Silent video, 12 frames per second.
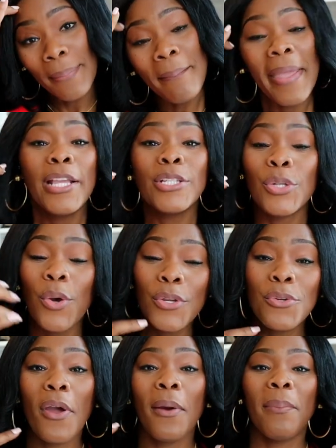Make sure
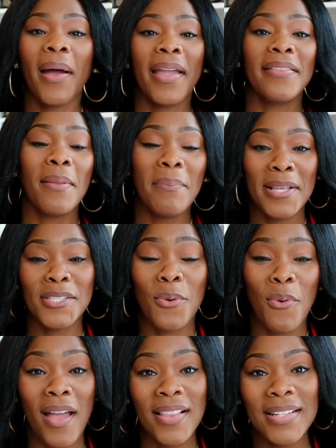you are buying the best
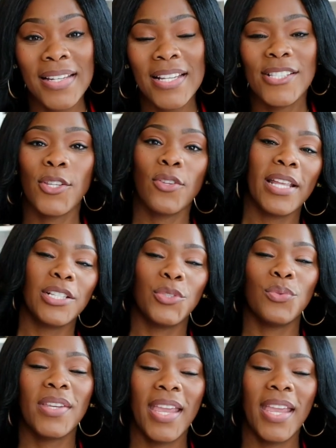quality so that you